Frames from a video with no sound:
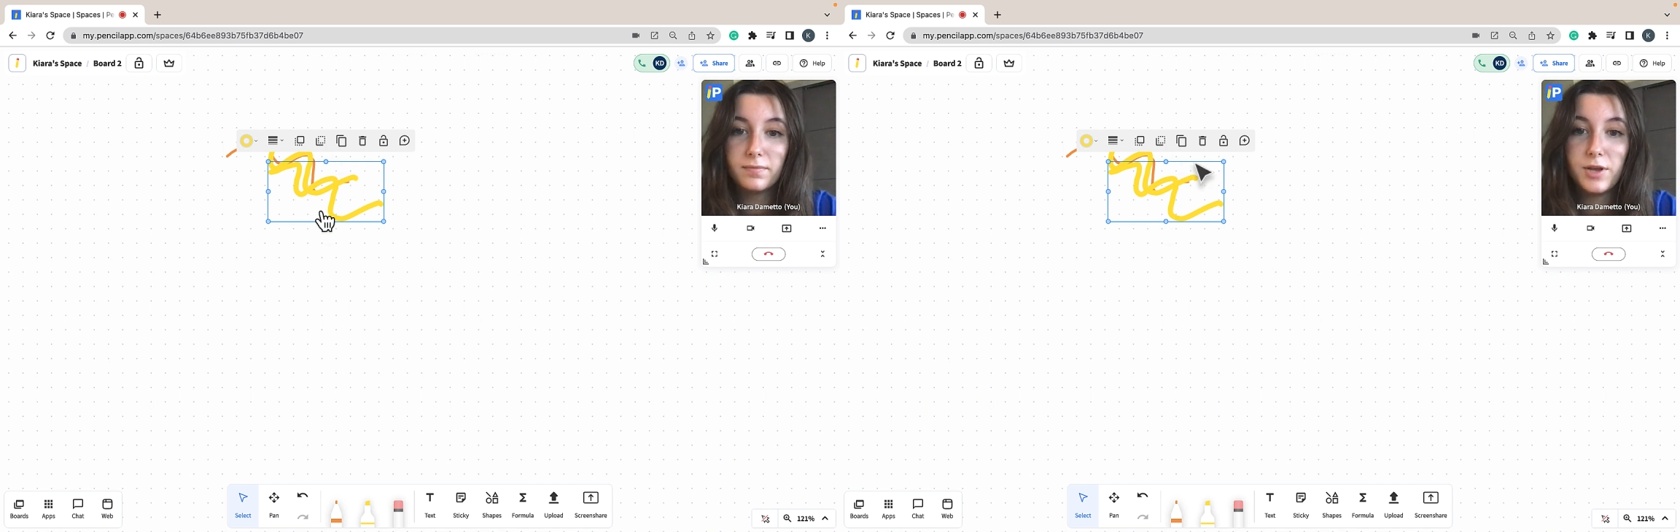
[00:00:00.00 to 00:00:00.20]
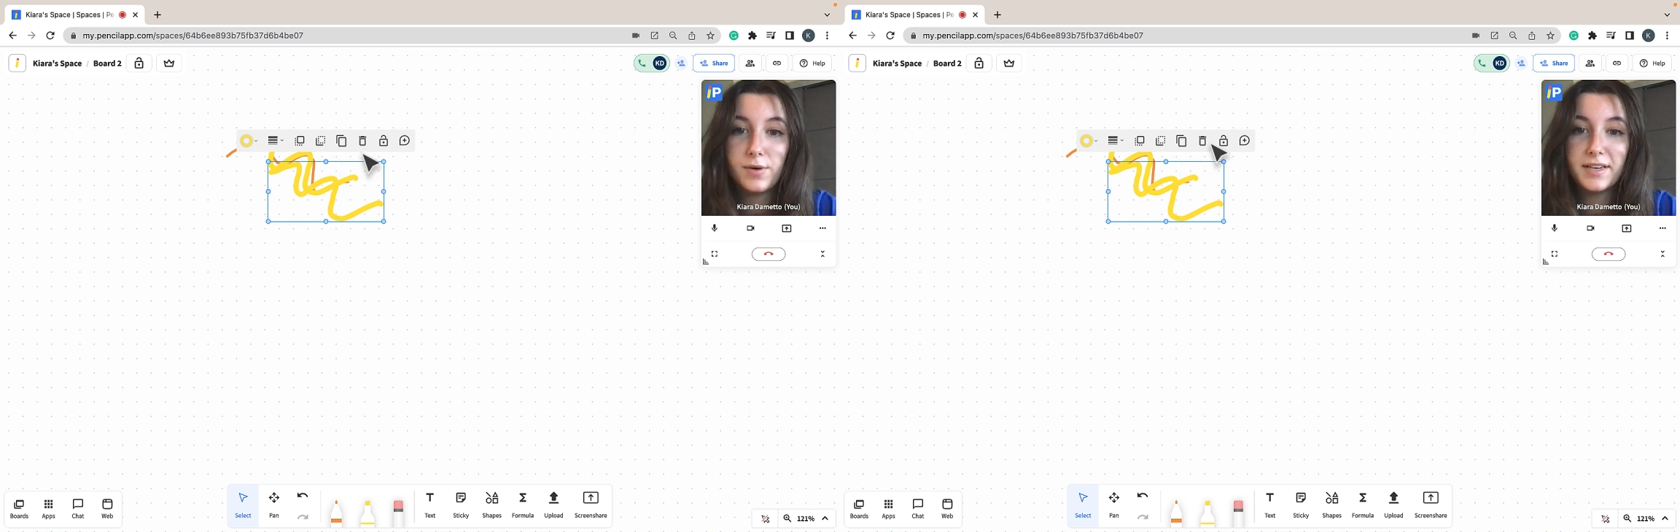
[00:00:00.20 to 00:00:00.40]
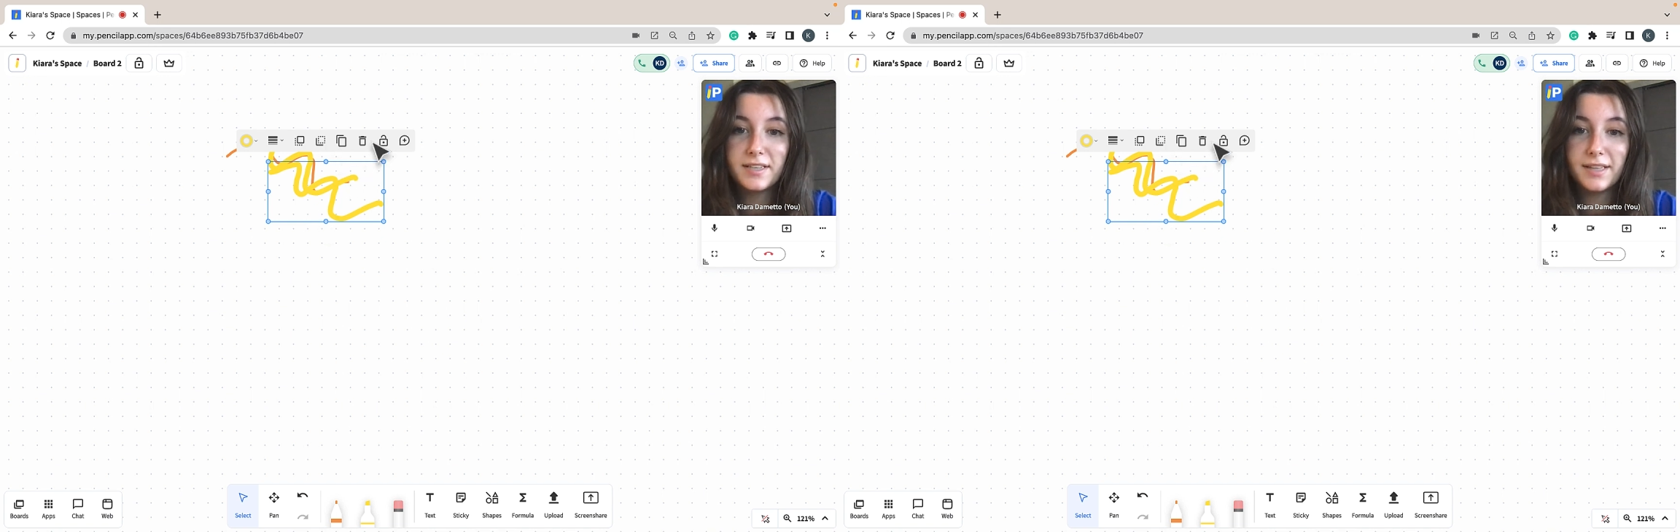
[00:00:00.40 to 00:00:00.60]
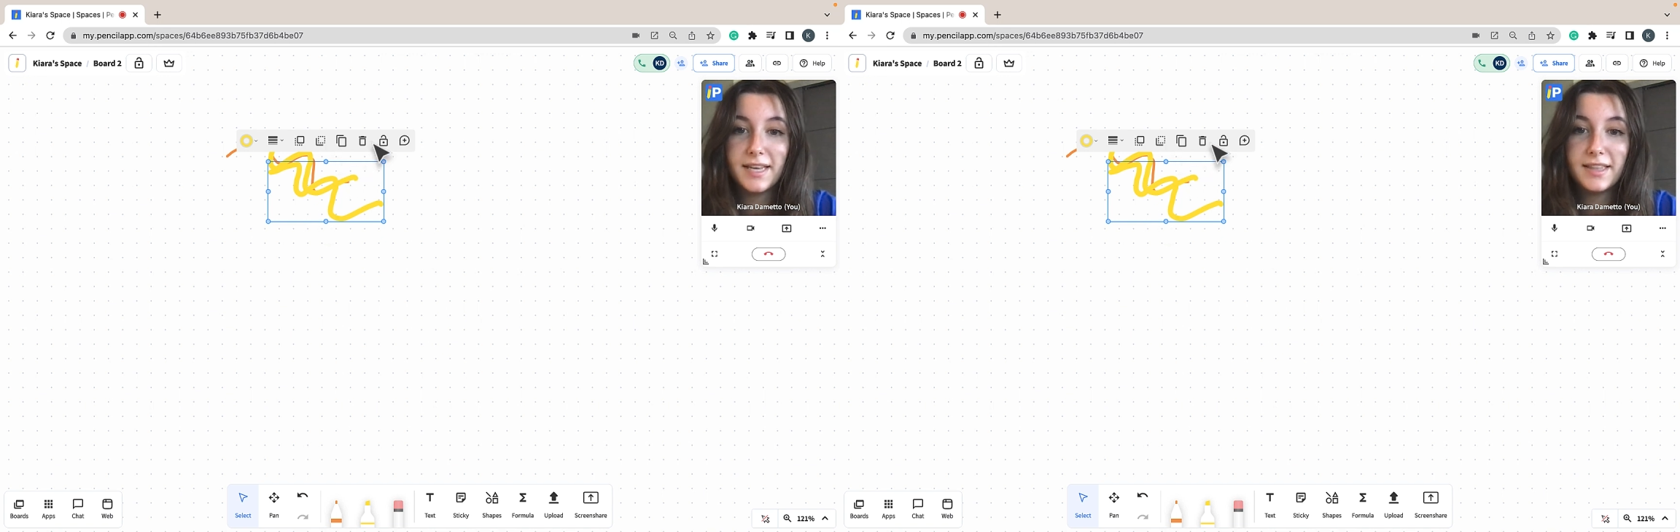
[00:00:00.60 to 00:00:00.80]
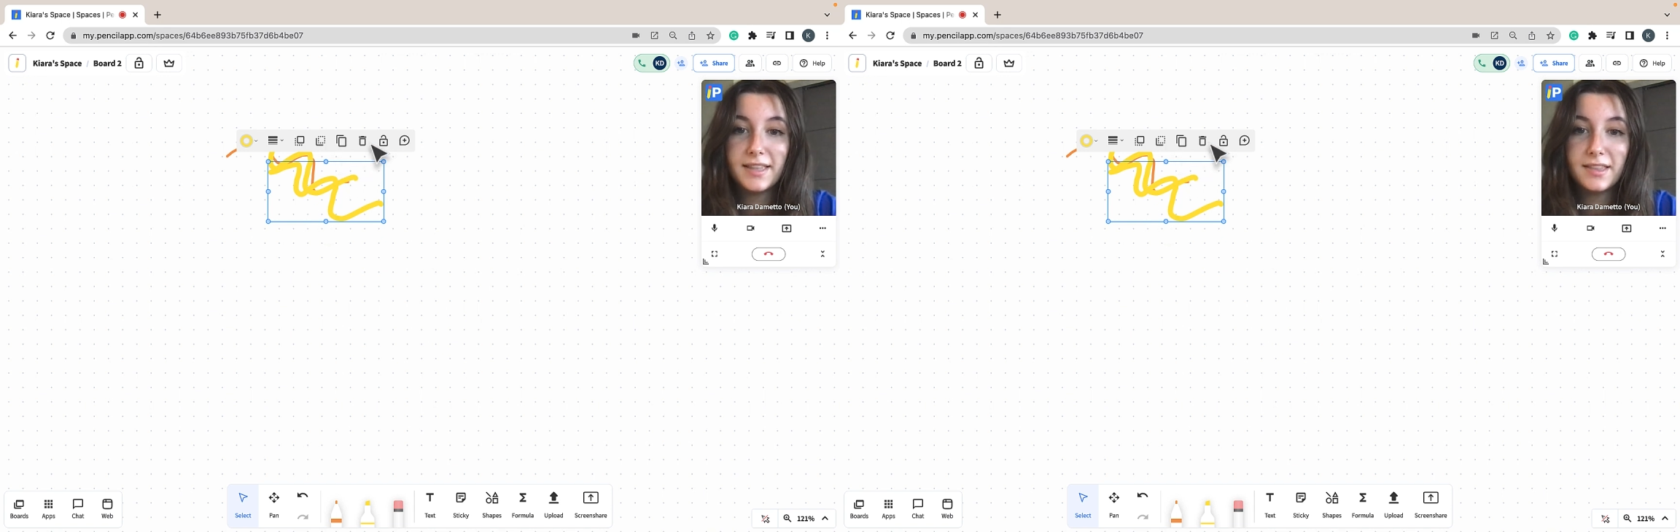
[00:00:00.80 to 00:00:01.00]
you can
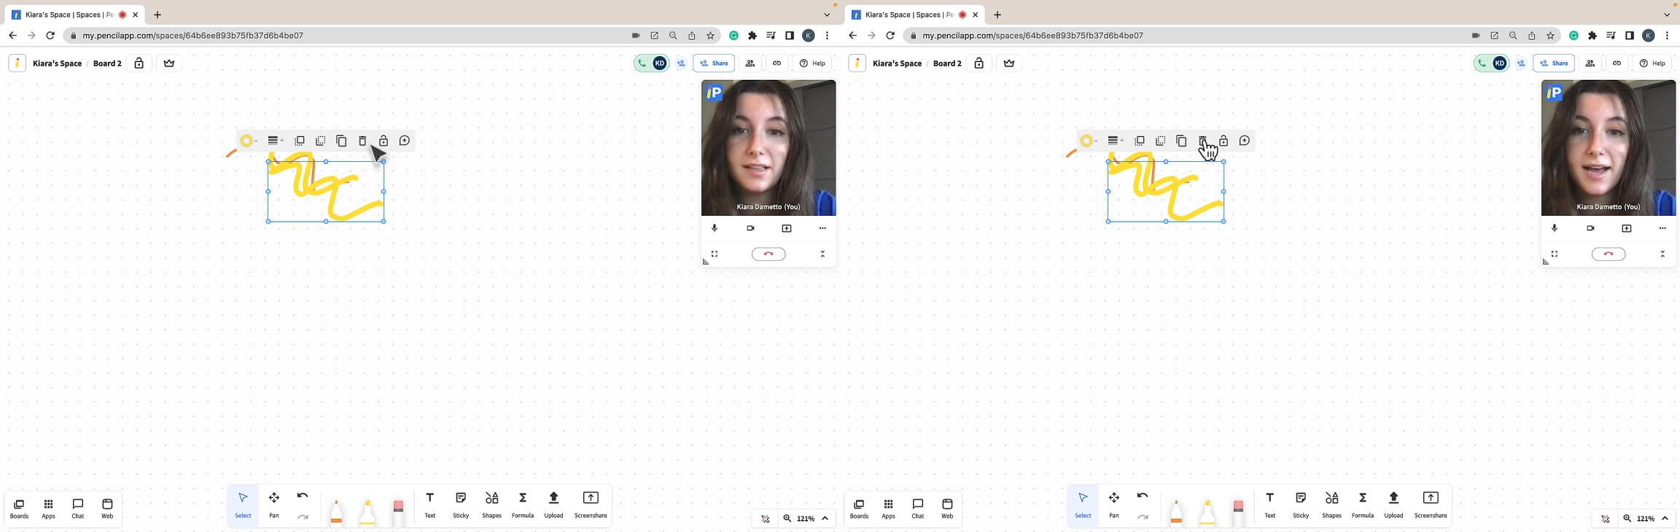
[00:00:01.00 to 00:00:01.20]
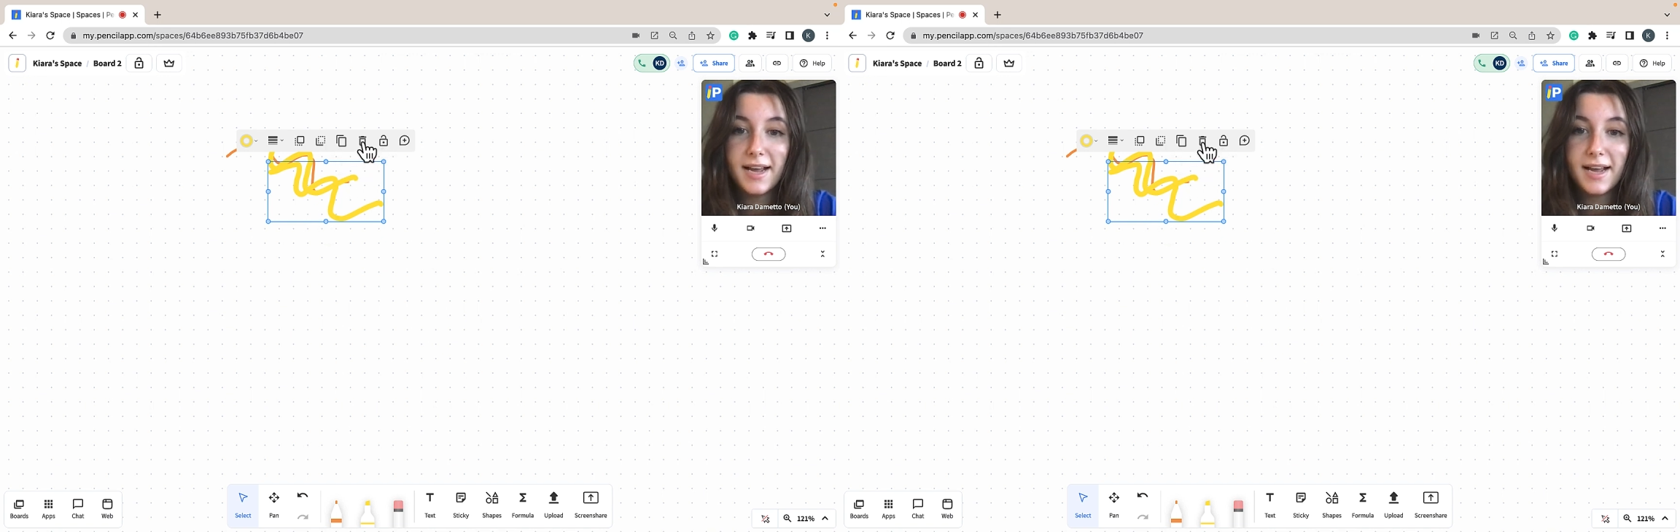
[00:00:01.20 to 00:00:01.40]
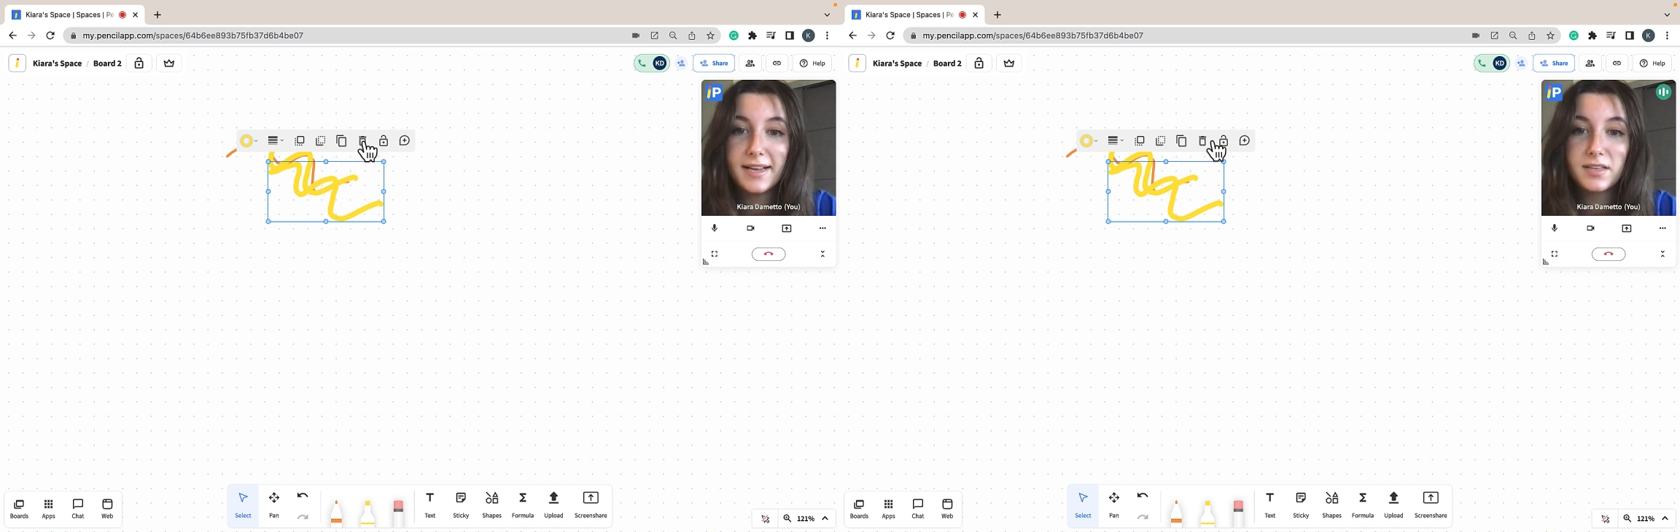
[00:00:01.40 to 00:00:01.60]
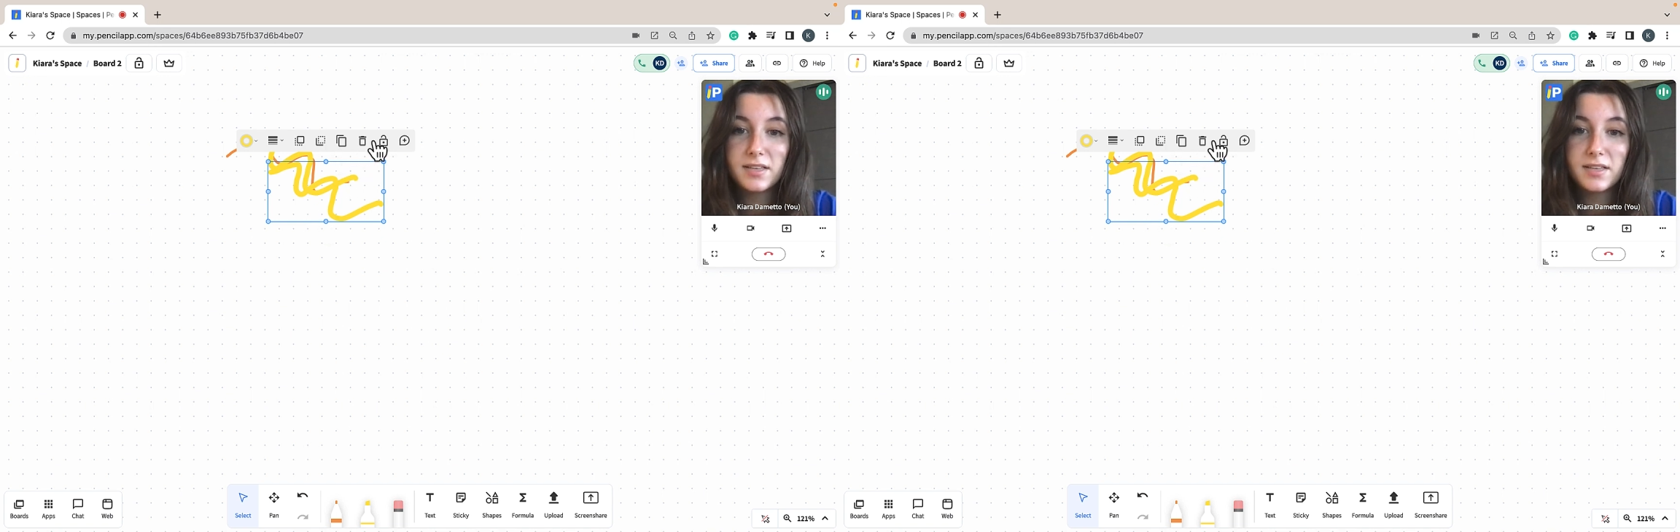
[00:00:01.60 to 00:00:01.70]
delete the lines,